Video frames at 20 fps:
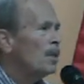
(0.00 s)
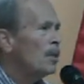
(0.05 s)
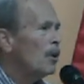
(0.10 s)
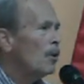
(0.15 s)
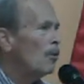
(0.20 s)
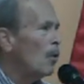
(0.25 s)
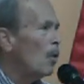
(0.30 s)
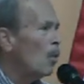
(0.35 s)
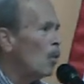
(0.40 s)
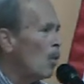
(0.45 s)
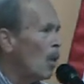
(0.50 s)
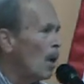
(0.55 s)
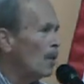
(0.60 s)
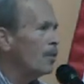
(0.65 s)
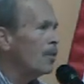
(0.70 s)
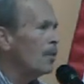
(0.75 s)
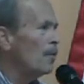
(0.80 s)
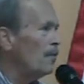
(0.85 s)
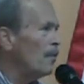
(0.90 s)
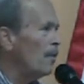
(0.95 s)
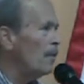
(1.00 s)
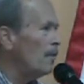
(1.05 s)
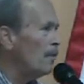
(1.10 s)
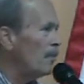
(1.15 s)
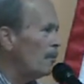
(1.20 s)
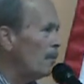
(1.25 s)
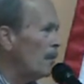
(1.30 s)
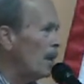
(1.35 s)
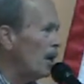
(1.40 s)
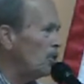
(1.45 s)
They're a wealth of
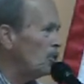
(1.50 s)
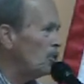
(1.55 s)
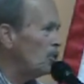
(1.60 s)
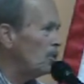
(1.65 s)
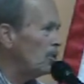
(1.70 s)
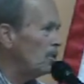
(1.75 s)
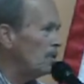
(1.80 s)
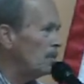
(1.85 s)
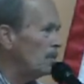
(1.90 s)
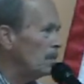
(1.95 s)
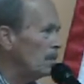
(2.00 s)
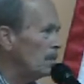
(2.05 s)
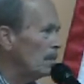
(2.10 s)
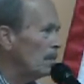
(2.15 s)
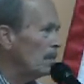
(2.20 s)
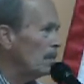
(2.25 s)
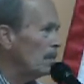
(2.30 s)
information,